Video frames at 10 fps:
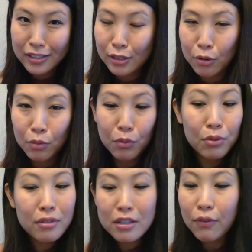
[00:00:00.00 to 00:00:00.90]
So
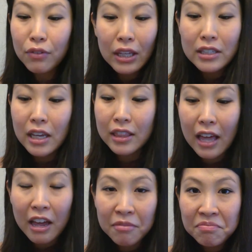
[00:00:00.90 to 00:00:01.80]
different things like
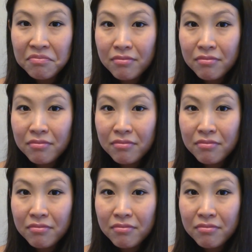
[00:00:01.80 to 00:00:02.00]
that.